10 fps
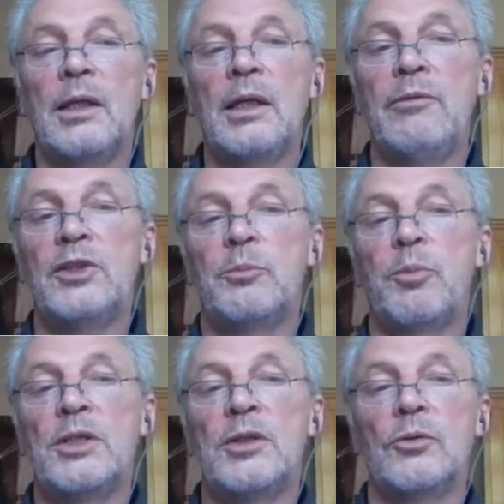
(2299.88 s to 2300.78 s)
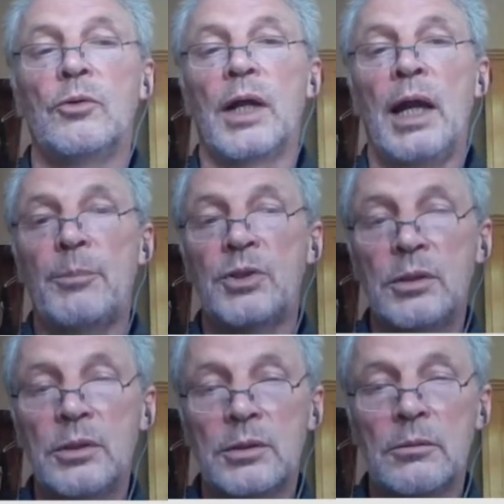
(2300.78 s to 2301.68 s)
if it's present or
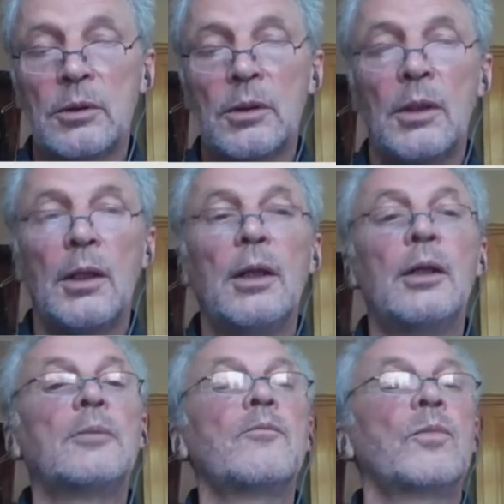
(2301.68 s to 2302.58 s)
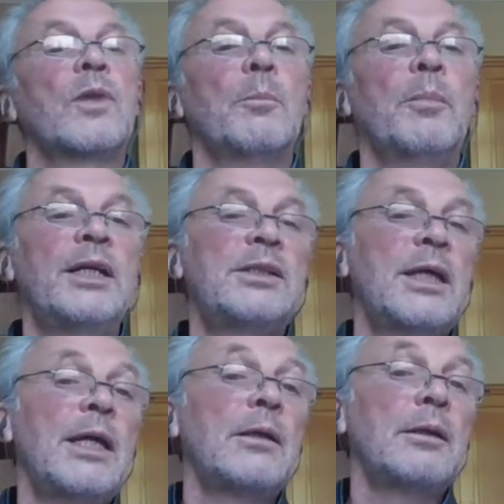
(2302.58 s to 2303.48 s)
absent. By
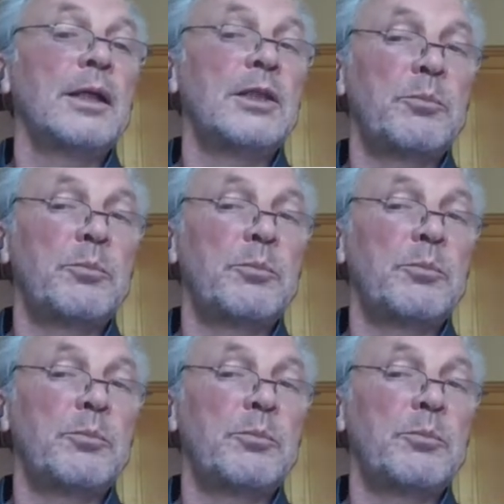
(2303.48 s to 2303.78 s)
saying it's